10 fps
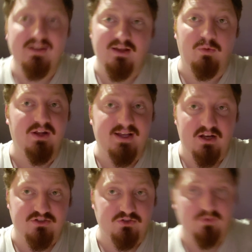They really got
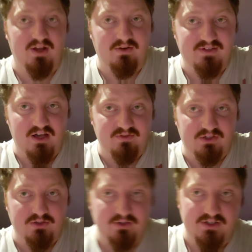to slow down
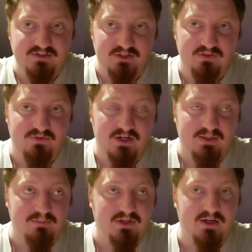Dalvin Cook. He's a good
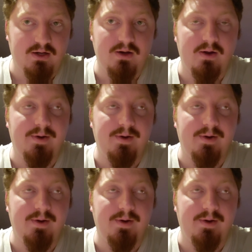fucking player.